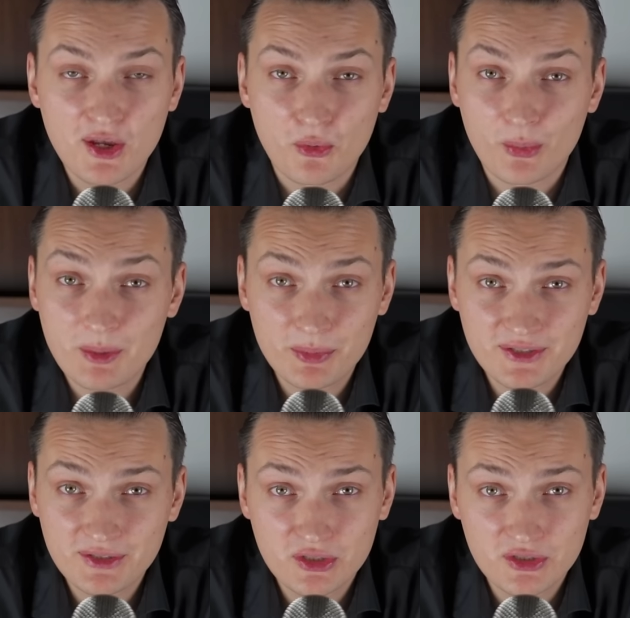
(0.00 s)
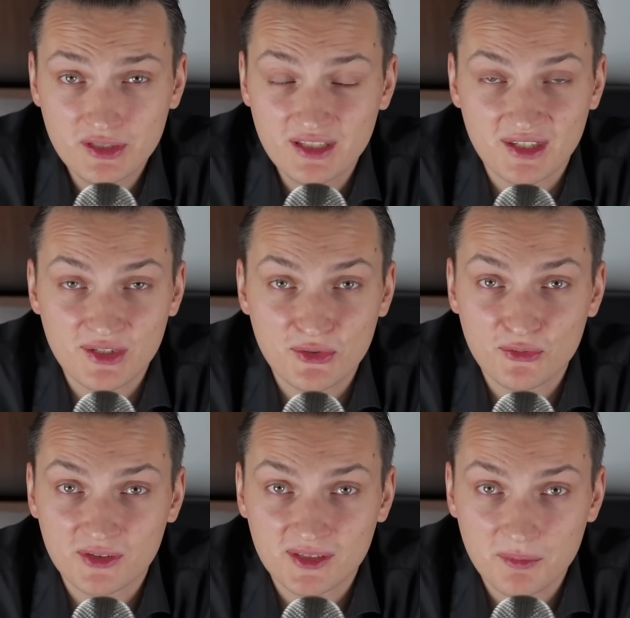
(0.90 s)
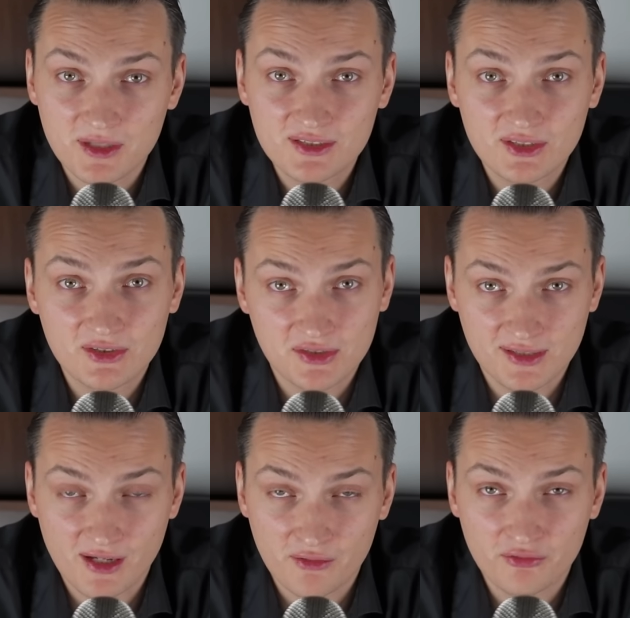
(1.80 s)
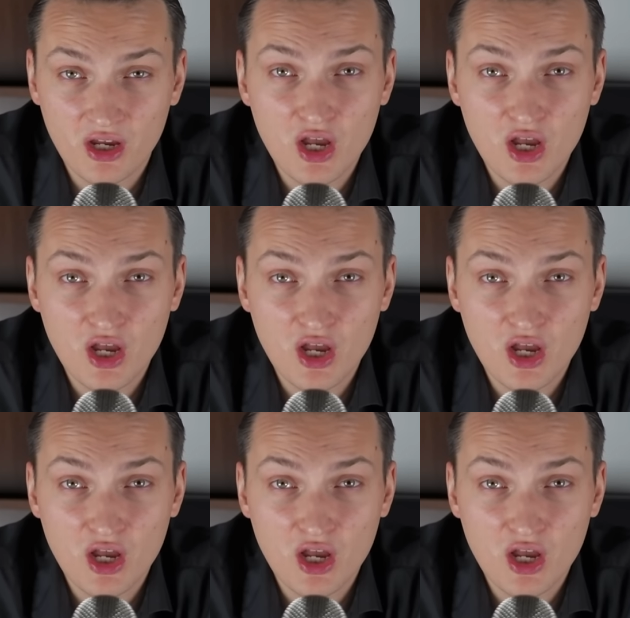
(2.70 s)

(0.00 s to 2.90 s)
repositioning into fundamental stuff,